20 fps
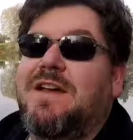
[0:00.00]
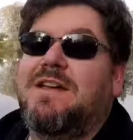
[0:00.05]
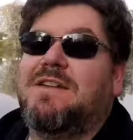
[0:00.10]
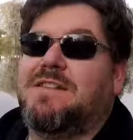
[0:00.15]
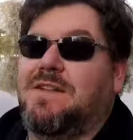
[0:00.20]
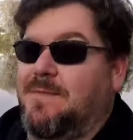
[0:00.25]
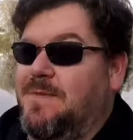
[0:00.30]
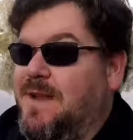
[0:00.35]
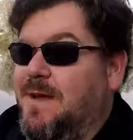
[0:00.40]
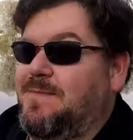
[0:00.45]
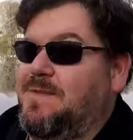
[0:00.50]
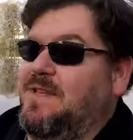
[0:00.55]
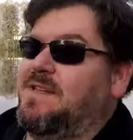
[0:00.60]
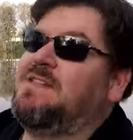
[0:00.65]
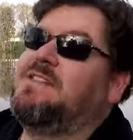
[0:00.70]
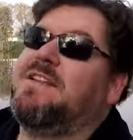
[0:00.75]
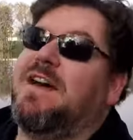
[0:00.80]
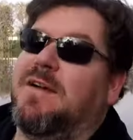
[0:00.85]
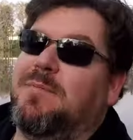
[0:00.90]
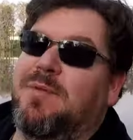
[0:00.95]
Sometimes they
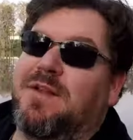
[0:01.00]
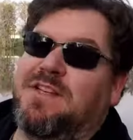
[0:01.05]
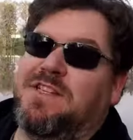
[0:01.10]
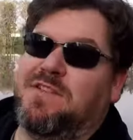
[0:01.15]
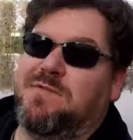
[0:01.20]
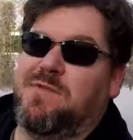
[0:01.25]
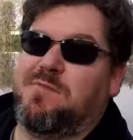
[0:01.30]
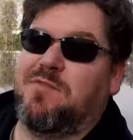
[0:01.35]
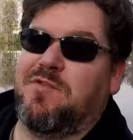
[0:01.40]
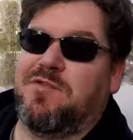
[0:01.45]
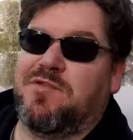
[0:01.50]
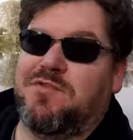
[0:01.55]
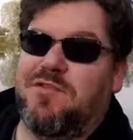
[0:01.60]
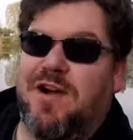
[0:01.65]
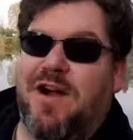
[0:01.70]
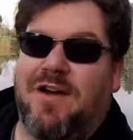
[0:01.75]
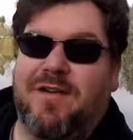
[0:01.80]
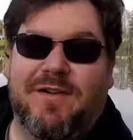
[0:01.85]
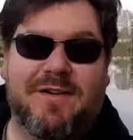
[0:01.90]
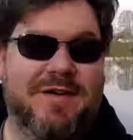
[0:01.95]
stock places with brood
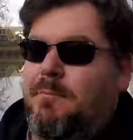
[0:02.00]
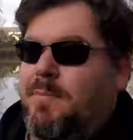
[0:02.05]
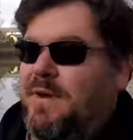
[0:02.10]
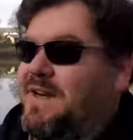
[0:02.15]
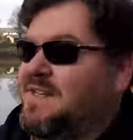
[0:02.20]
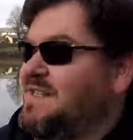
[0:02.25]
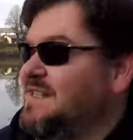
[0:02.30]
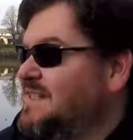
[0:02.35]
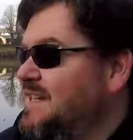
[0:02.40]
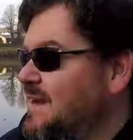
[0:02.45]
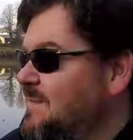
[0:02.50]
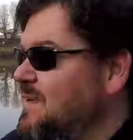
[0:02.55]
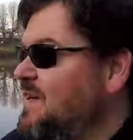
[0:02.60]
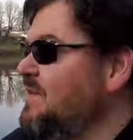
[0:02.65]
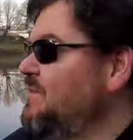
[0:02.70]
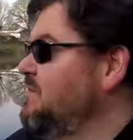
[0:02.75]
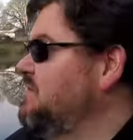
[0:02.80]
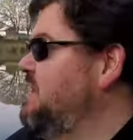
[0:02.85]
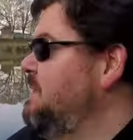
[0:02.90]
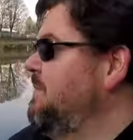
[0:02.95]
trout, but it's the time of
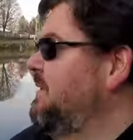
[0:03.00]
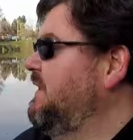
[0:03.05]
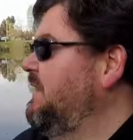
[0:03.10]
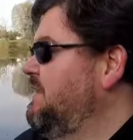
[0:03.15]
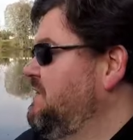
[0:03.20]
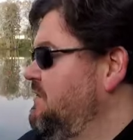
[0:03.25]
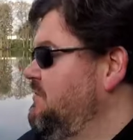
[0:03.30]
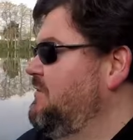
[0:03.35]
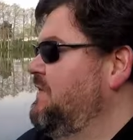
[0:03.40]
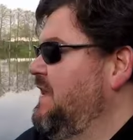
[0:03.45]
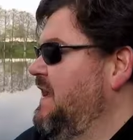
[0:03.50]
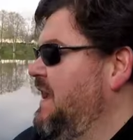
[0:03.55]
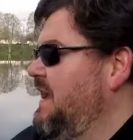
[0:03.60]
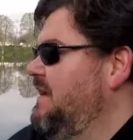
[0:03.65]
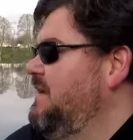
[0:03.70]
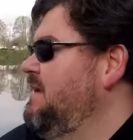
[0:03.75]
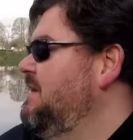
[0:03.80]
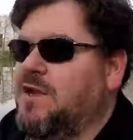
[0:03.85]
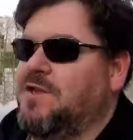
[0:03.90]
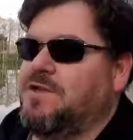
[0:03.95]
year they're typically doing that.